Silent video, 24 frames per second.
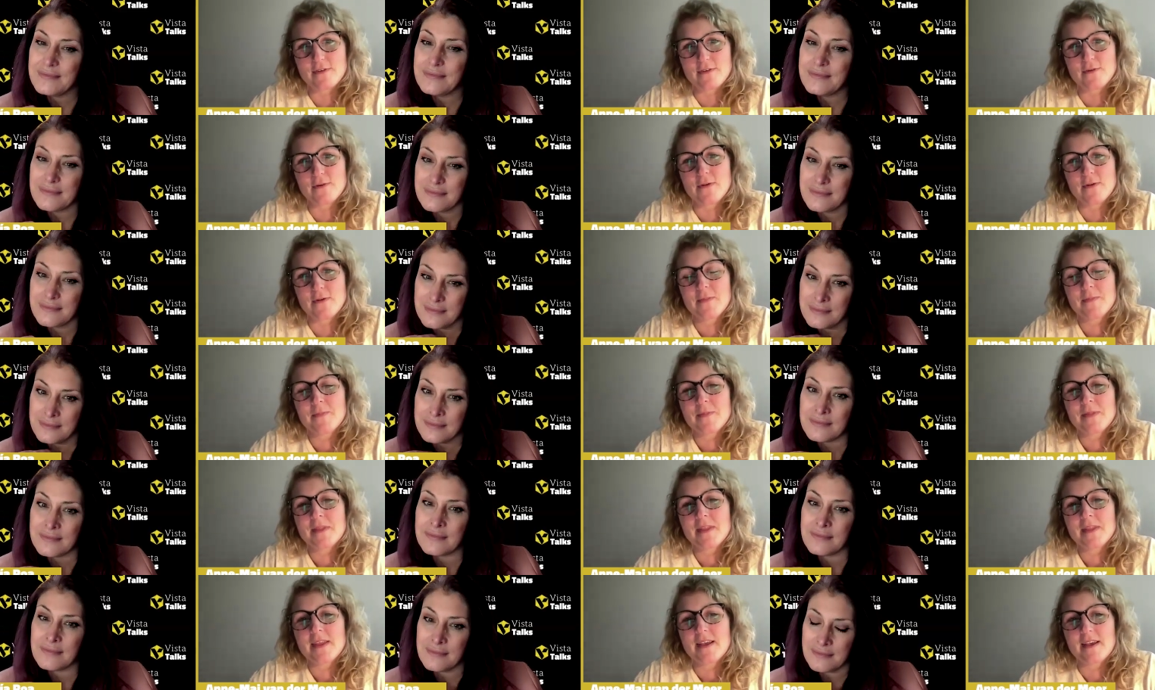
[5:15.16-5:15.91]
Speaker 1: So
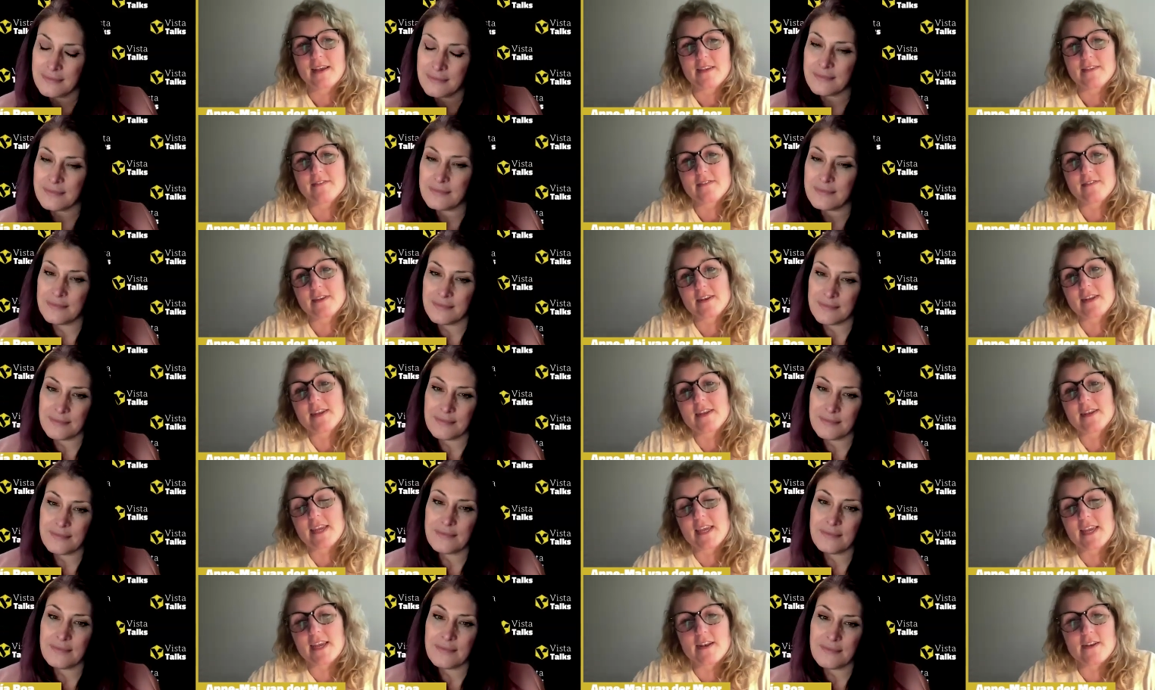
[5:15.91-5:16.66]
mm-hmm. I
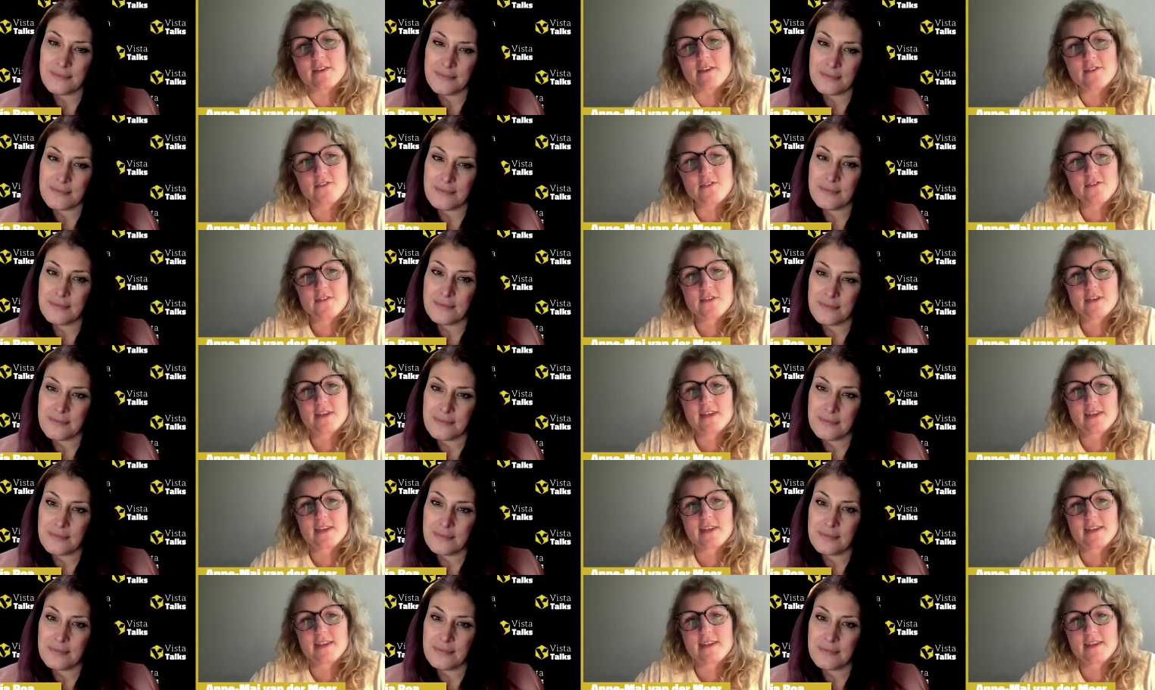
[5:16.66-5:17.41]
studied
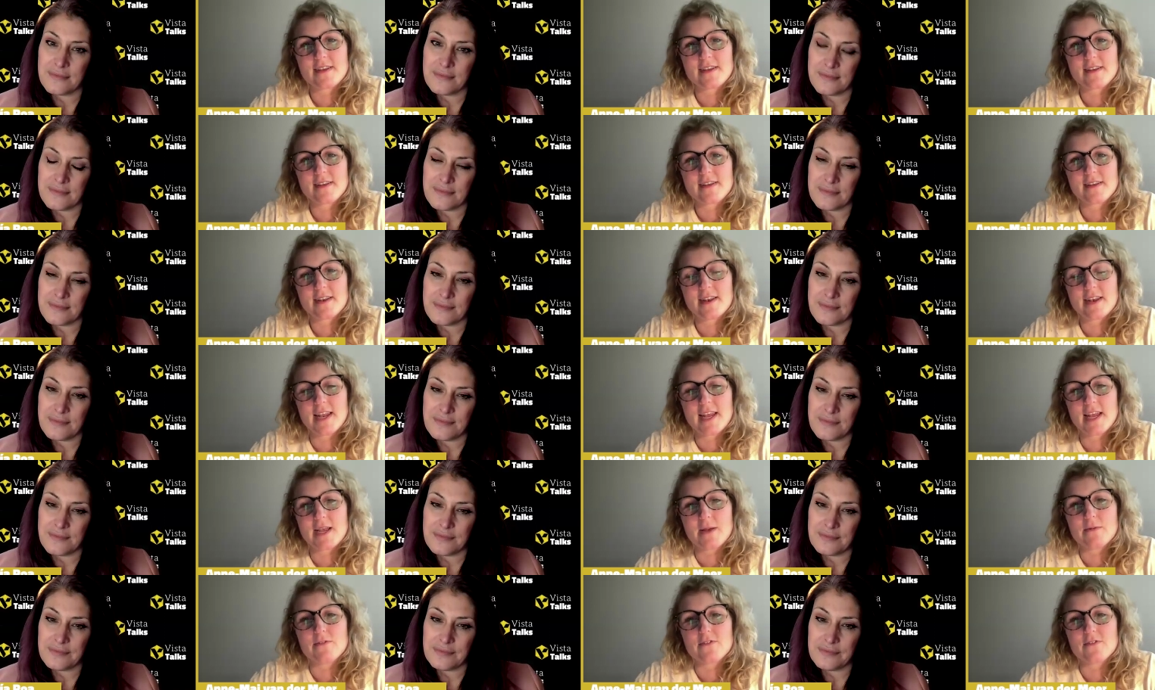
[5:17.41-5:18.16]
English, uh,
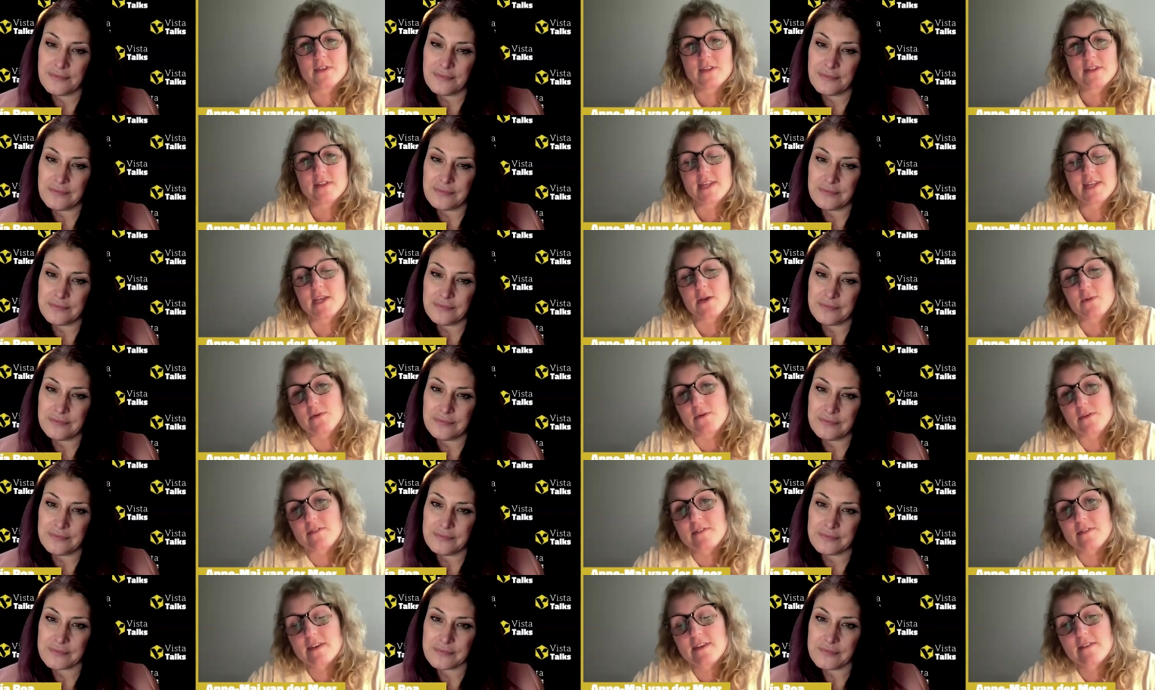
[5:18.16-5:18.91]
language and
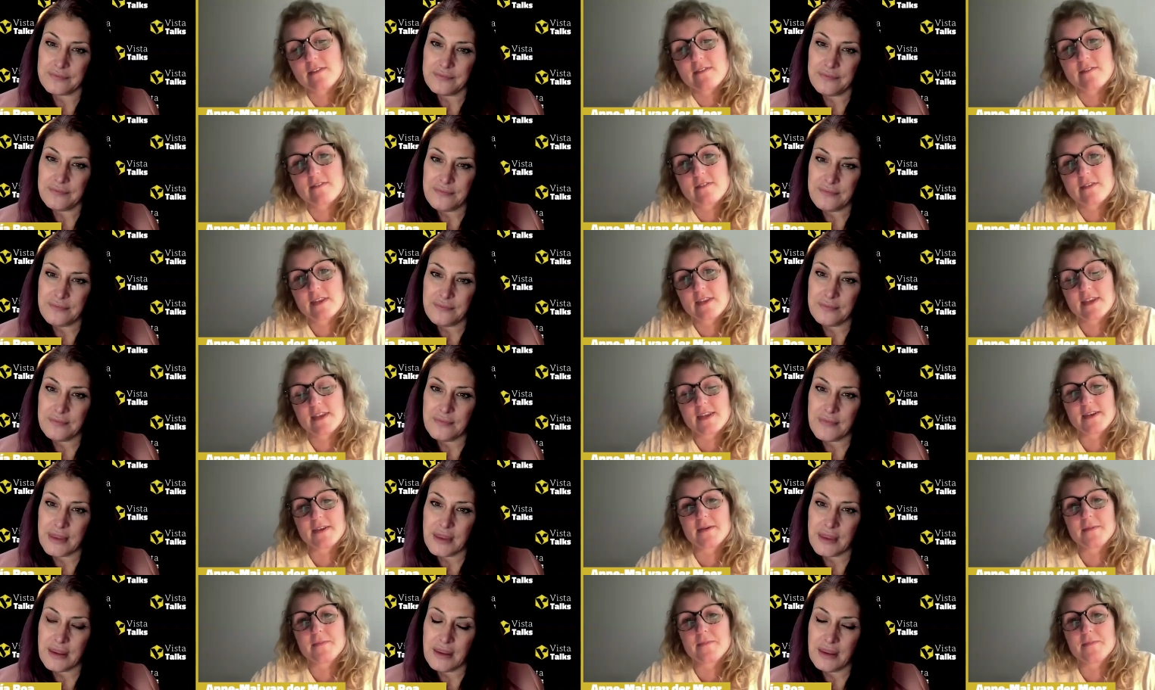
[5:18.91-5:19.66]
linguistics
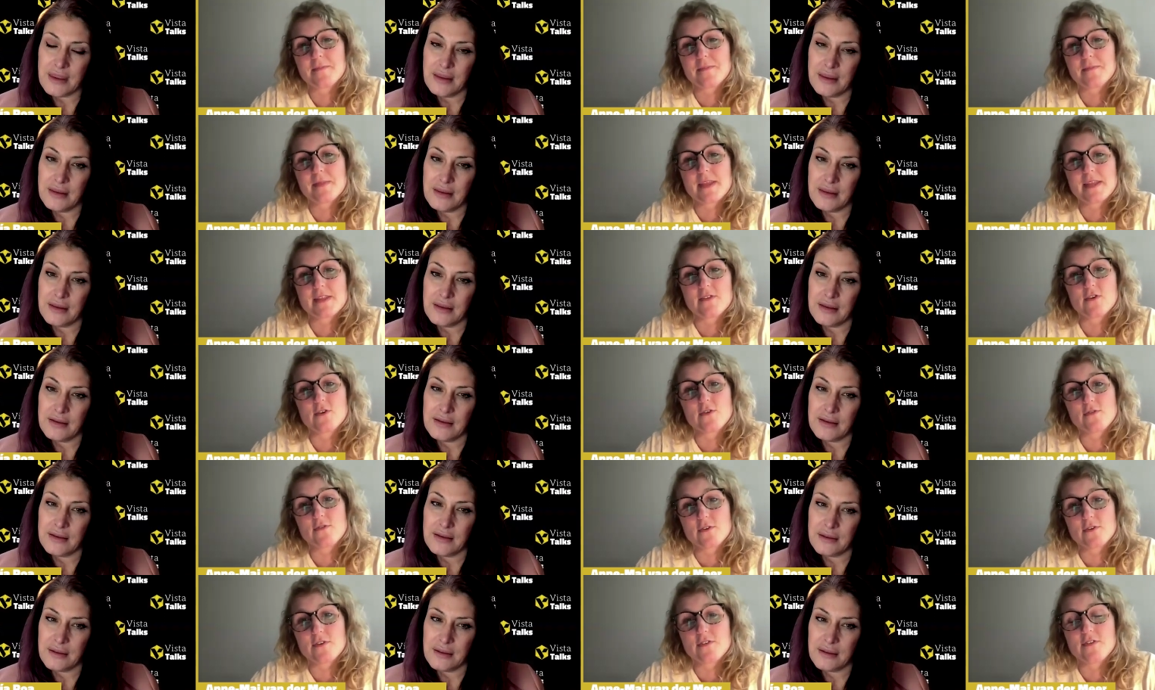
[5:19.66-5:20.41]
um, at
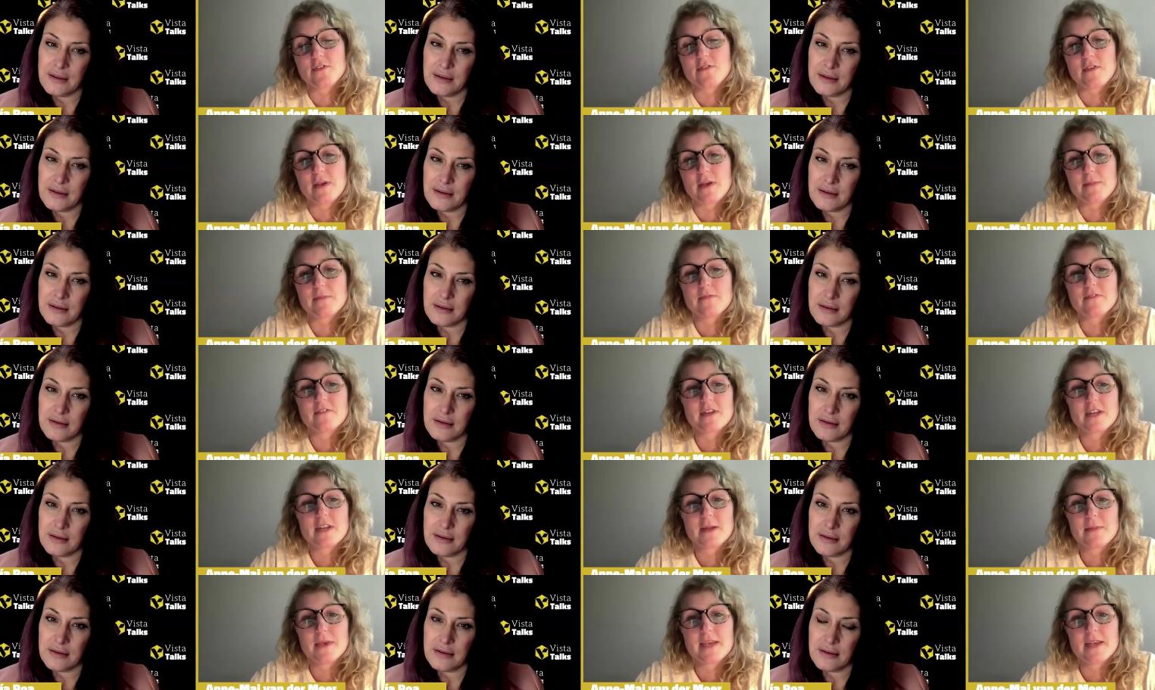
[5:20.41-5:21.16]
the University of
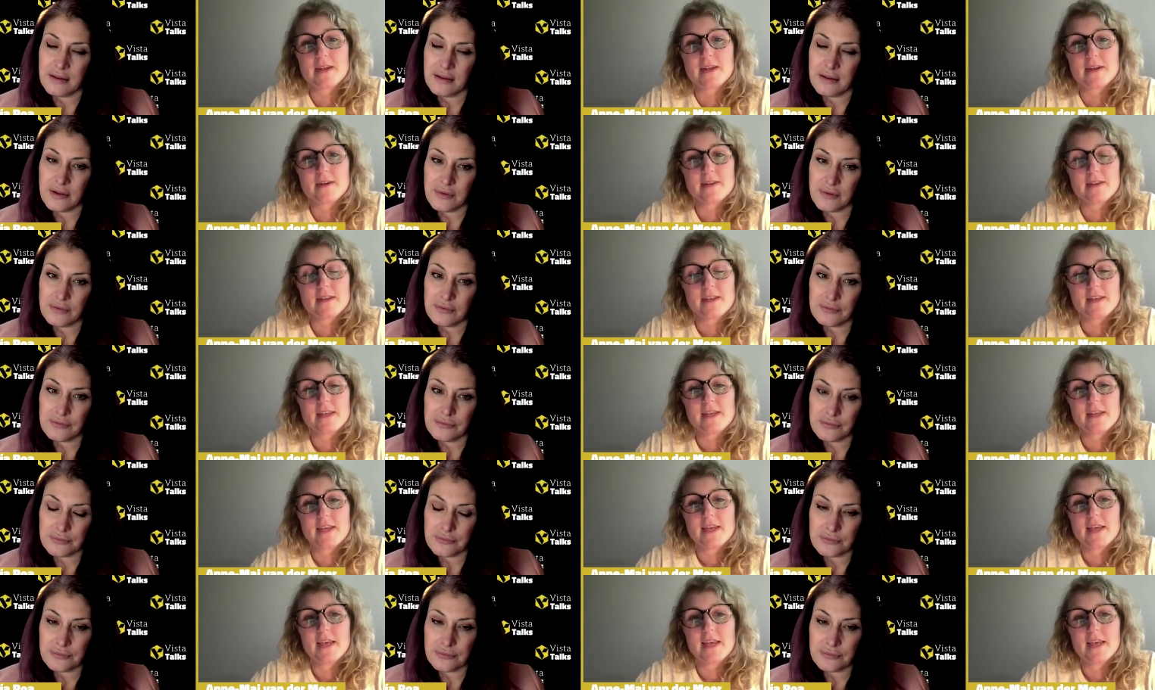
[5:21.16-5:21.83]
Amsterdam here.